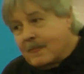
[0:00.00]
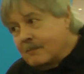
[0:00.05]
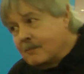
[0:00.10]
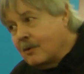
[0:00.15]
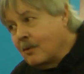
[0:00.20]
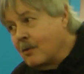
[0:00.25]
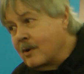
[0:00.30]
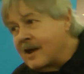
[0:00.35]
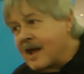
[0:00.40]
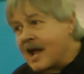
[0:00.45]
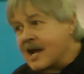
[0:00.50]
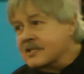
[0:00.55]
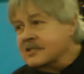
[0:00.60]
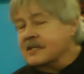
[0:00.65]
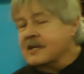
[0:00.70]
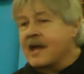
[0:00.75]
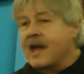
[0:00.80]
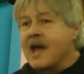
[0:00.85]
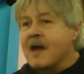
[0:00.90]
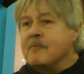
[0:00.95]
But what
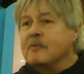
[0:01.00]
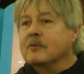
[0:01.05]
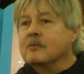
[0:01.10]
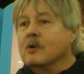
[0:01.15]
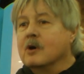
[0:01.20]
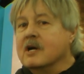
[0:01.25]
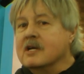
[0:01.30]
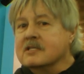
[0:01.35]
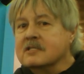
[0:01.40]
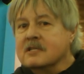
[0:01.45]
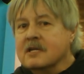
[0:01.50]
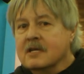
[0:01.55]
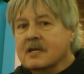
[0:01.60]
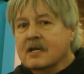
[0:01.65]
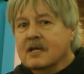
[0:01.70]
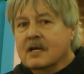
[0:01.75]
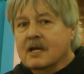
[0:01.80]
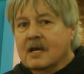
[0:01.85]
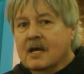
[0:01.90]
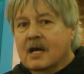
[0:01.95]
actually happened was
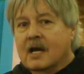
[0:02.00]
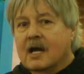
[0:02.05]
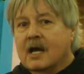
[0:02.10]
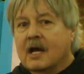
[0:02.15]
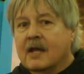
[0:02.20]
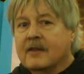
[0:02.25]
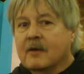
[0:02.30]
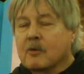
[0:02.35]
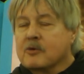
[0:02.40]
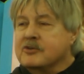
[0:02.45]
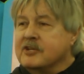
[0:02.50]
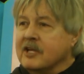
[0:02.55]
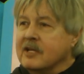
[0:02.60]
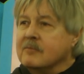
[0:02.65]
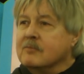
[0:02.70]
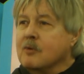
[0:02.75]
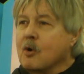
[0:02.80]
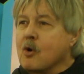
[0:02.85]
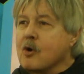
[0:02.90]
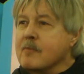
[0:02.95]
there were
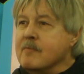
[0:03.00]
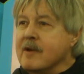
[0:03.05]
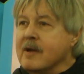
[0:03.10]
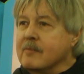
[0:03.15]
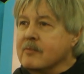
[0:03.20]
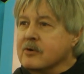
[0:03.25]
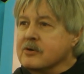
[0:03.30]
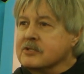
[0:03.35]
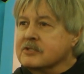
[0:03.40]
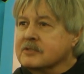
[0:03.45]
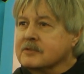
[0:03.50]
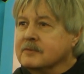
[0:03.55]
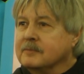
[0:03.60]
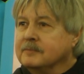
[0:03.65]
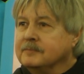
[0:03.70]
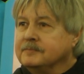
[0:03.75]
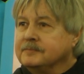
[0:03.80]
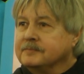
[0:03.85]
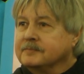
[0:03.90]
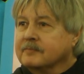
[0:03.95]
10 board members,
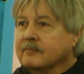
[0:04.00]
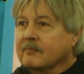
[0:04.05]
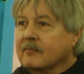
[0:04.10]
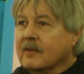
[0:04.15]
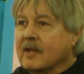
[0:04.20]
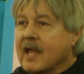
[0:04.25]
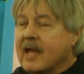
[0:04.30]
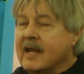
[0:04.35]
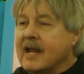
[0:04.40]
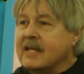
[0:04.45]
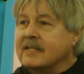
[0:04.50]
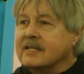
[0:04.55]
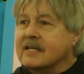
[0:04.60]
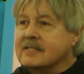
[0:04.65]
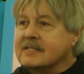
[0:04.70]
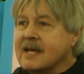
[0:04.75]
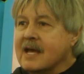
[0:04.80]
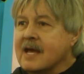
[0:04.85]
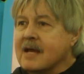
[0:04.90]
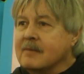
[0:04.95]
and at
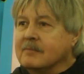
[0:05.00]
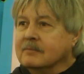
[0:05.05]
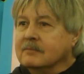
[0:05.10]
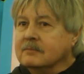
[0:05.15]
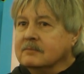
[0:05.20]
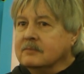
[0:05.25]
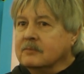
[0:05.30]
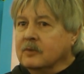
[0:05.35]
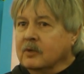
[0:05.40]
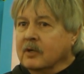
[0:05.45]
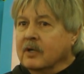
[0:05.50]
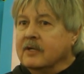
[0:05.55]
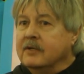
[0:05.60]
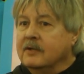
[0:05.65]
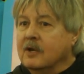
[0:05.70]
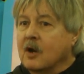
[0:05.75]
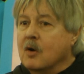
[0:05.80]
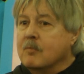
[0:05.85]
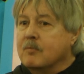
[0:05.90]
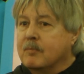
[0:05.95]
that time, really
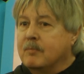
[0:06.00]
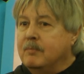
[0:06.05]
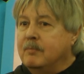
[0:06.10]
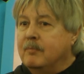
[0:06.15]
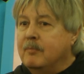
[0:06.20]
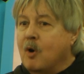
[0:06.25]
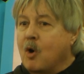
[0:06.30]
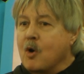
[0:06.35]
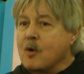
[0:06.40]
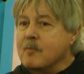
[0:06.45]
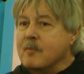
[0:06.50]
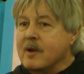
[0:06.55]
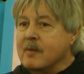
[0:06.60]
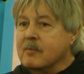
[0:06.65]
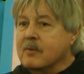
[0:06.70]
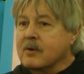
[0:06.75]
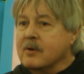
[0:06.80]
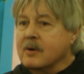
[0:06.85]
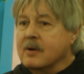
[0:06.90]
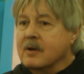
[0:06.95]
no board
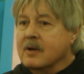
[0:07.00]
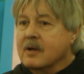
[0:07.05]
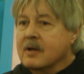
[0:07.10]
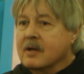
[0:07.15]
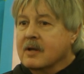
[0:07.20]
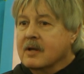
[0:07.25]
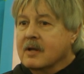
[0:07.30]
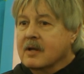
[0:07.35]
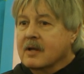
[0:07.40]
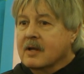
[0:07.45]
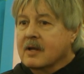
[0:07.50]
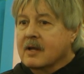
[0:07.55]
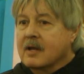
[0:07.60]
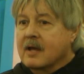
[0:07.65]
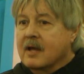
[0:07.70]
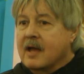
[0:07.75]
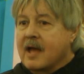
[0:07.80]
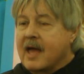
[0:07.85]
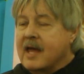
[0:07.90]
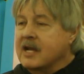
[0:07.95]
member
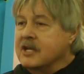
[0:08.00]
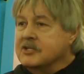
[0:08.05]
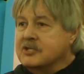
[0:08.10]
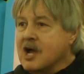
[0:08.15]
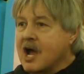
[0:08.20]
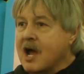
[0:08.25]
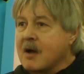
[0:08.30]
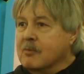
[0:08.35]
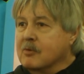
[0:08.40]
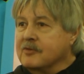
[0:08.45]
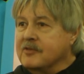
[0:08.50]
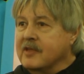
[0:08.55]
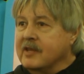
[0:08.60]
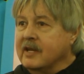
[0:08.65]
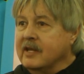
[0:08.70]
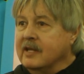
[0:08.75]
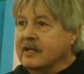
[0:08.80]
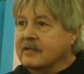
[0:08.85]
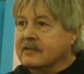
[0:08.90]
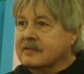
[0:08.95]
had a job with
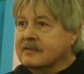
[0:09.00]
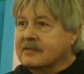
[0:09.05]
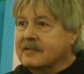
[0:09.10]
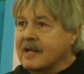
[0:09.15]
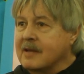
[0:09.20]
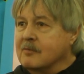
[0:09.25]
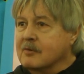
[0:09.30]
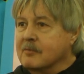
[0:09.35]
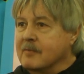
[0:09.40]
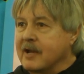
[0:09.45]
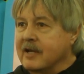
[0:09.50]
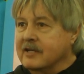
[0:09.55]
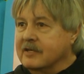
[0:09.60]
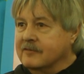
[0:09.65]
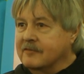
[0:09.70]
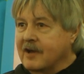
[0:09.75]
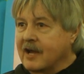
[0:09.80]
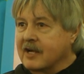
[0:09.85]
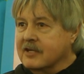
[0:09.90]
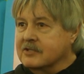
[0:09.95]
any table
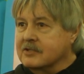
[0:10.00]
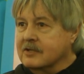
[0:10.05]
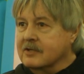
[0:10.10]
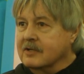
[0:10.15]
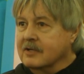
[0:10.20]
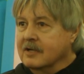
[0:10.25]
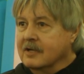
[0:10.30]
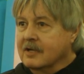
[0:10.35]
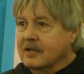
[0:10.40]
manufacturer.